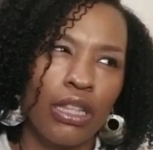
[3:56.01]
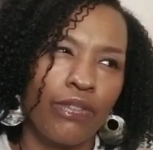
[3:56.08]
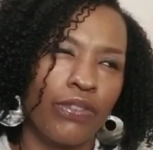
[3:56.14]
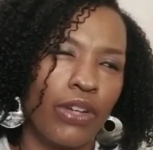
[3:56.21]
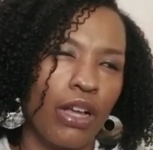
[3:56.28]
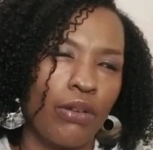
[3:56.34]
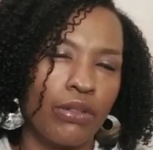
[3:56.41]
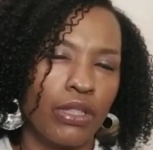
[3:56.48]
I
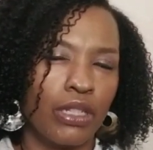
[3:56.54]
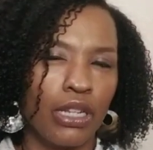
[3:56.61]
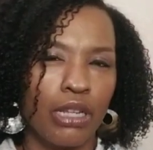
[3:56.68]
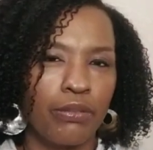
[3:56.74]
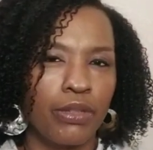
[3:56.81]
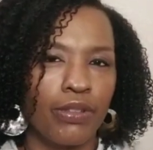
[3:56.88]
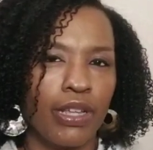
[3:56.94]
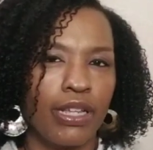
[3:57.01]
forgot what the
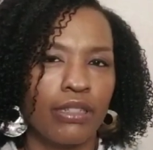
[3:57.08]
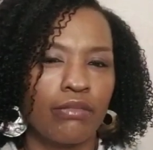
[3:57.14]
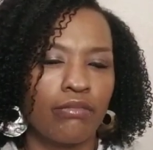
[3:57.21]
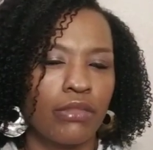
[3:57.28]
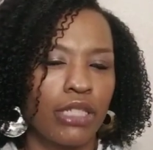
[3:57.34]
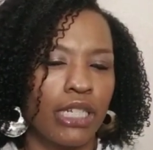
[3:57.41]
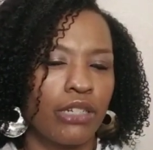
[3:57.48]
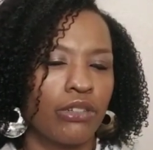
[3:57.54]
name of that
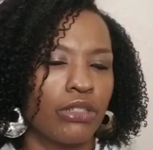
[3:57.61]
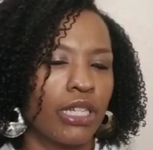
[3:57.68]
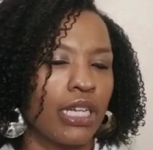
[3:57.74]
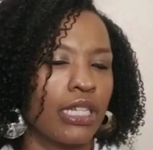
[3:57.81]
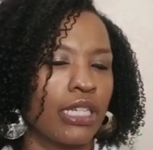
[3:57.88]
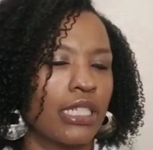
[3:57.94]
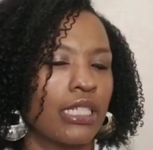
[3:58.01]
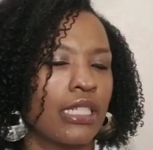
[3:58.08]
tarot
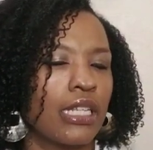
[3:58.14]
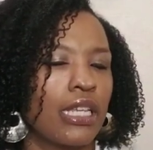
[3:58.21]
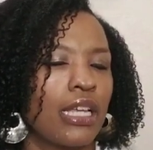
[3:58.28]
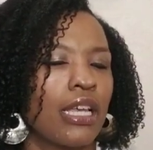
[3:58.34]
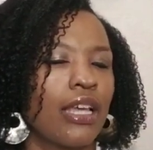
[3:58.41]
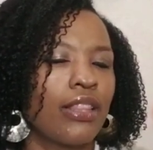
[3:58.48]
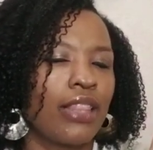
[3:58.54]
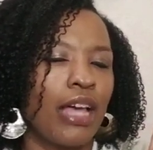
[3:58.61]
deck is.
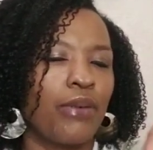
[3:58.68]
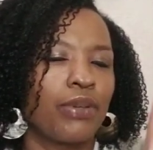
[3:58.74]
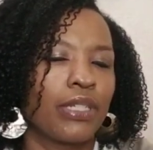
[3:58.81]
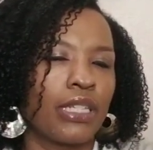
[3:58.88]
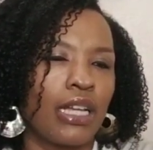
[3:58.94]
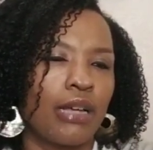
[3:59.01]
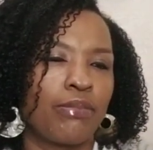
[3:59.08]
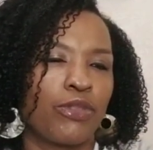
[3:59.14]
That
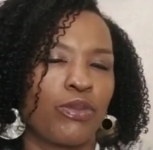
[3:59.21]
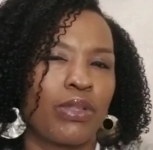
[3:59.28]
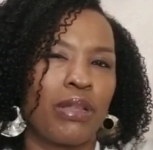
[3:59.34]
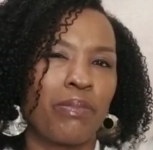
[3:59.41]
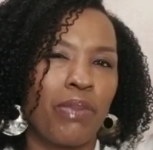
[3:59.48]
one comes with a